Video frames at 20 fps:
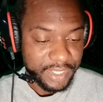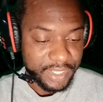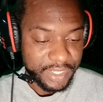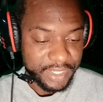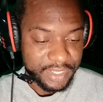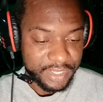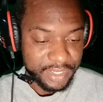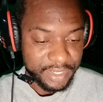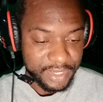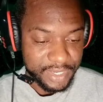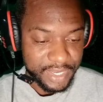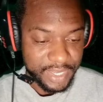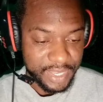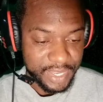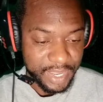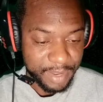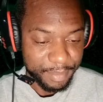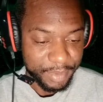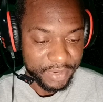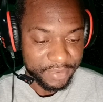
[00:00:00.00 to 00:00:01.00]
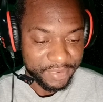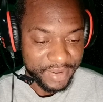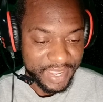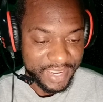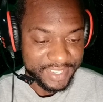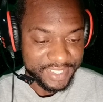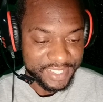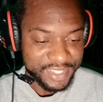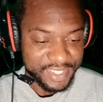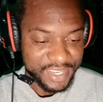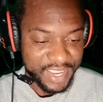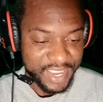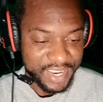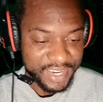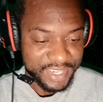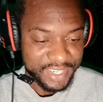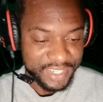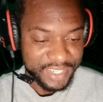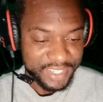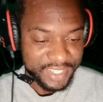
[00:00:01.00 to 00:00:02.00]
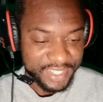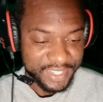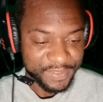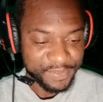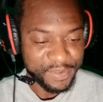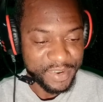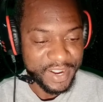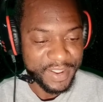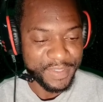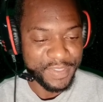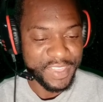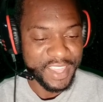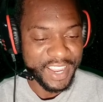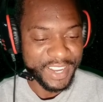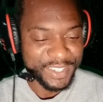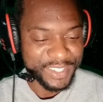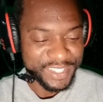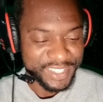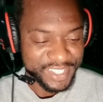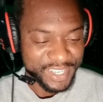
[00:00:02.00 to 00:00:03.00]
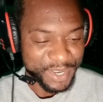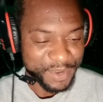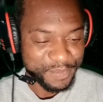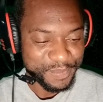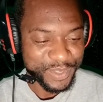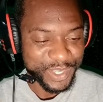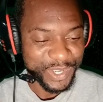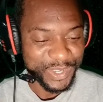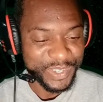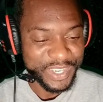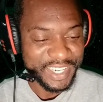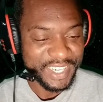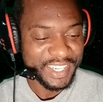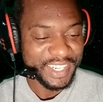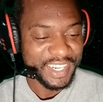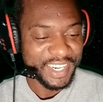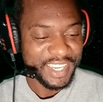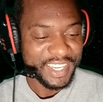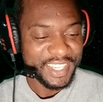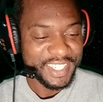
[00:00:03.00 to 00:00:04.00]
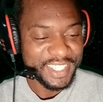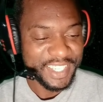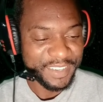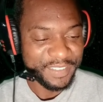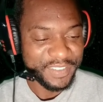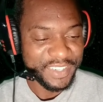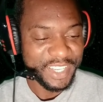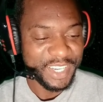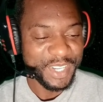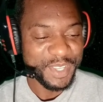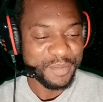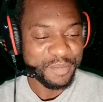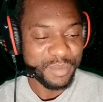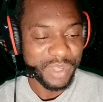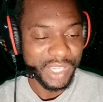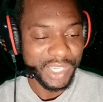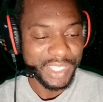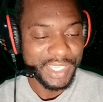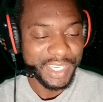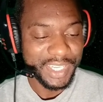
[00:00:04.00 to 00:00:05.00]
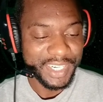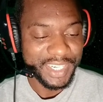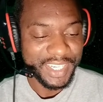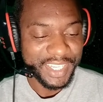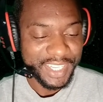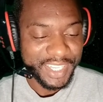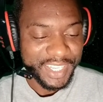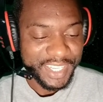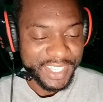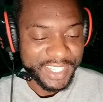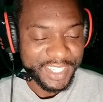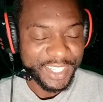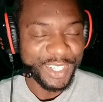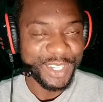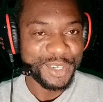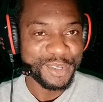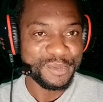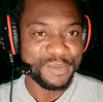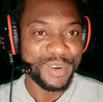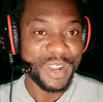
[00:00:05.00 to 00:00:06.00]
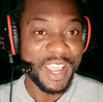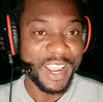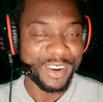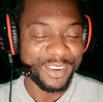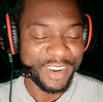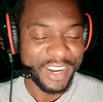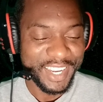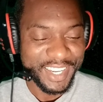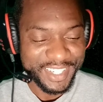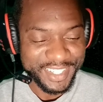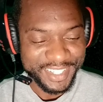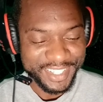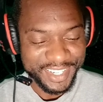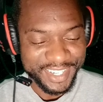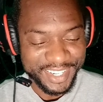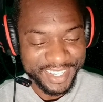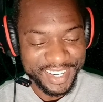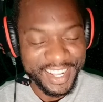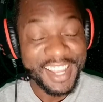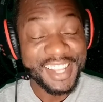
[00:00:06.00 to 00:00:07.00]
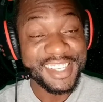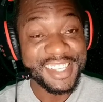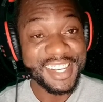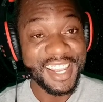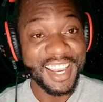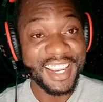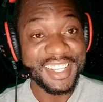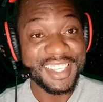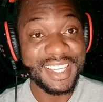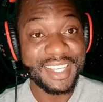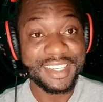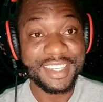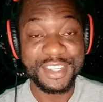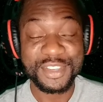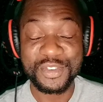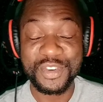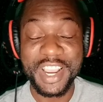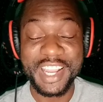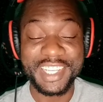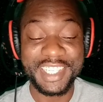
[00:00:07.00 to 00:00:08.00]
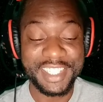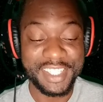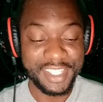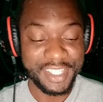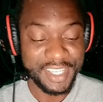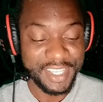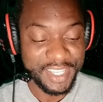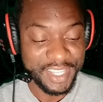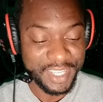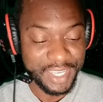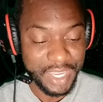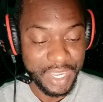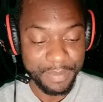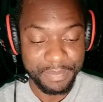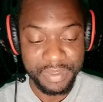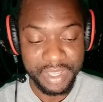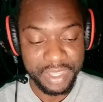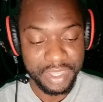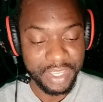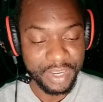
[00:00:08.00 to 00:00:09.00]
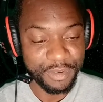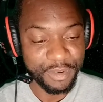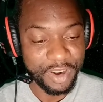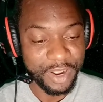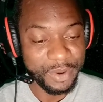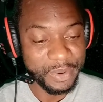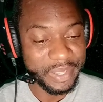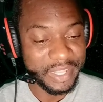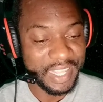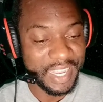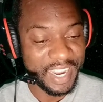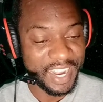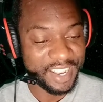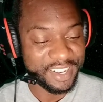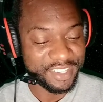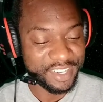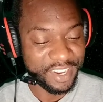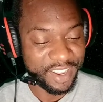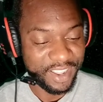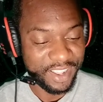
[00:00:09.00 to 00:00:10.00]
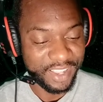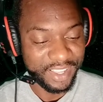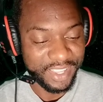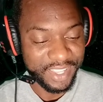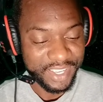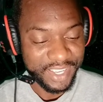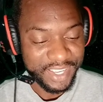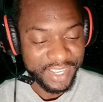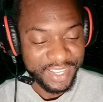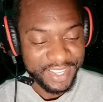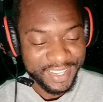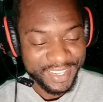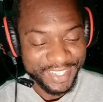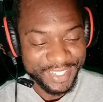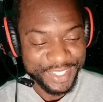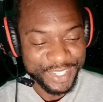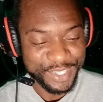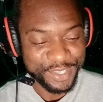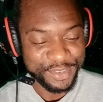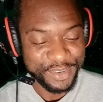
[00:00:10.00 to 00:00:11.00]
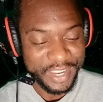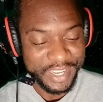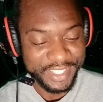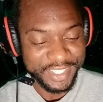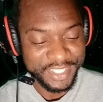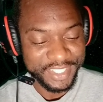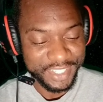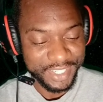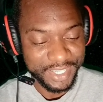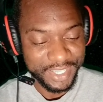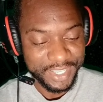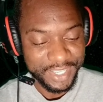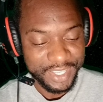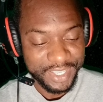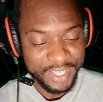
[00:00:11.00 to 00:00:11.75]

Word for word: Let's look how much flags he's at. 5,000. Yep. So they're definitely milking the low flag range there. That's nice. It's a strategy in the game. Nothing wrong with that at all. It's a strategy.